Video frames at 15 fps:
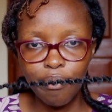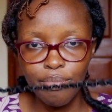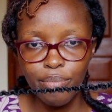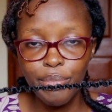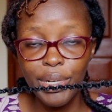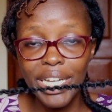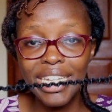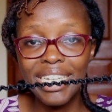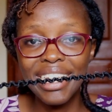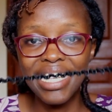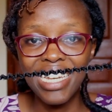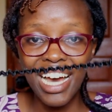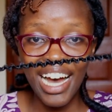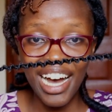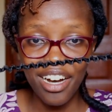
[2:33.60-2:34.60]
braid
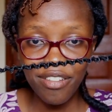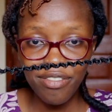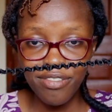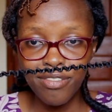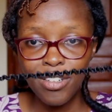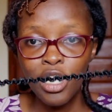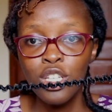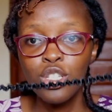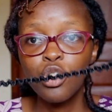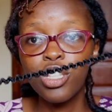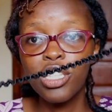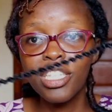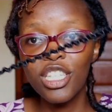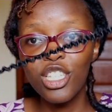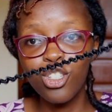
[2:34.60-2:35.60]
in half. So
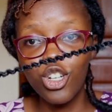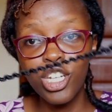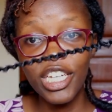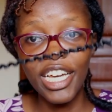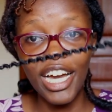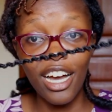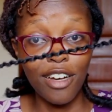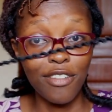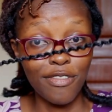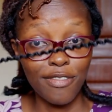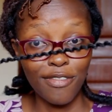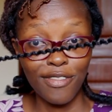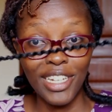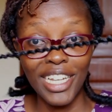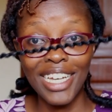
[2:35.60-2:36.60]
this is only half.
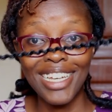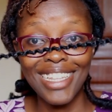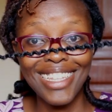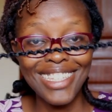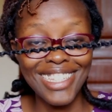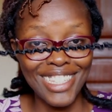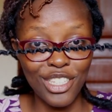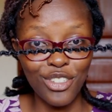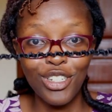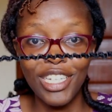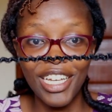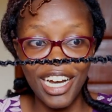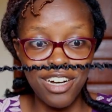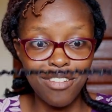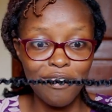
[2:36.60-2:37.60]
This is
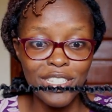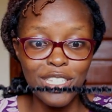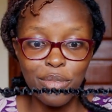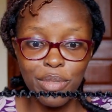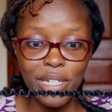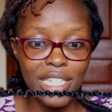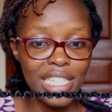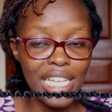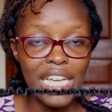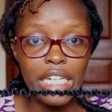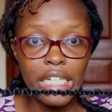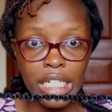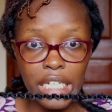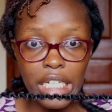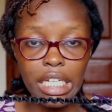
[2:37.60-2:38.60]
only half. These braids are
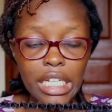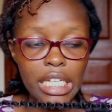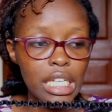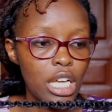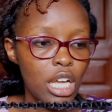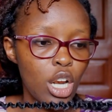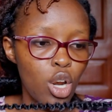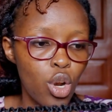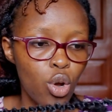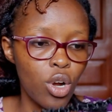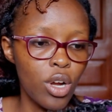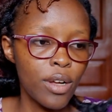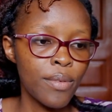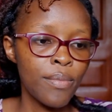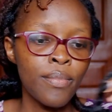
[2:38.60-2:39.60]
really
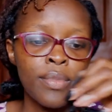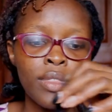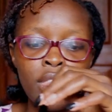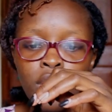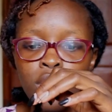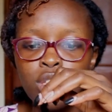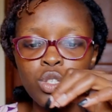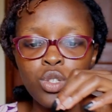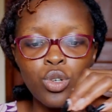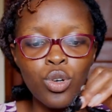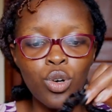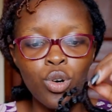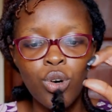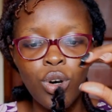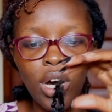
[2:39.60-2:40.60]
long.
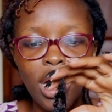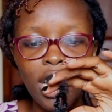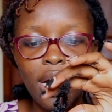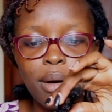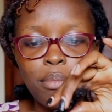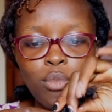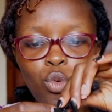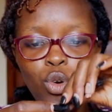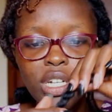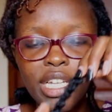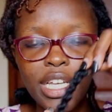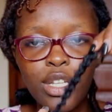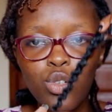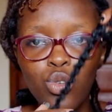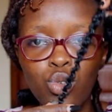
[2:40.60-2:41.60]
So what
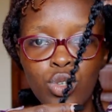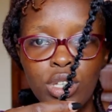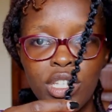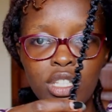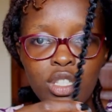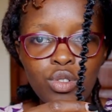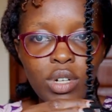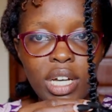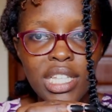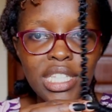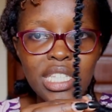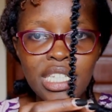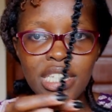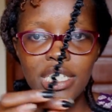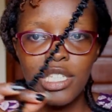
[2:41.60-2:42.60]
I do is, you can
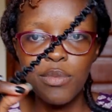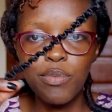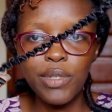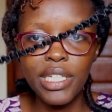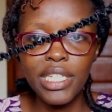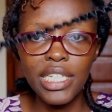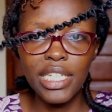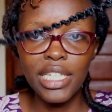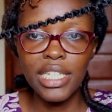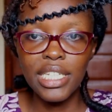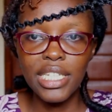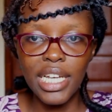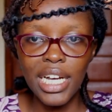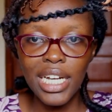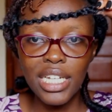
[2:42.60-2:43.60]
see it's pretty
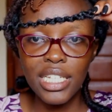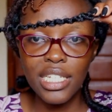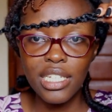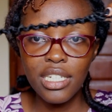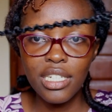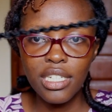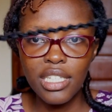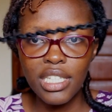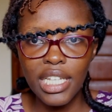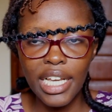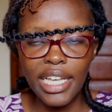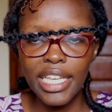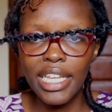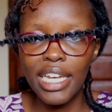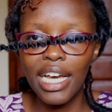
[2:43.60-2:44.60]
intact. It's
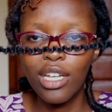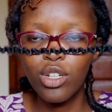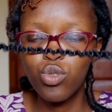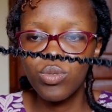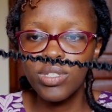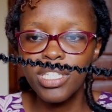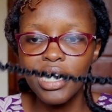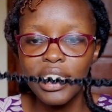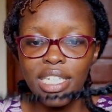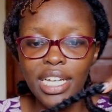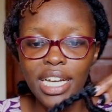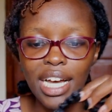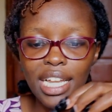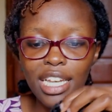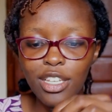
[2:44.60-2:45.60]
like in a twisty
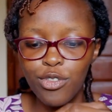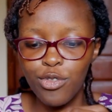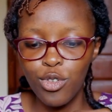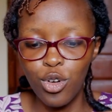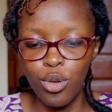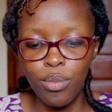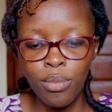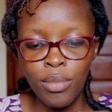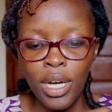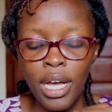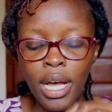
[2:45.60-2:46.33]
curly form,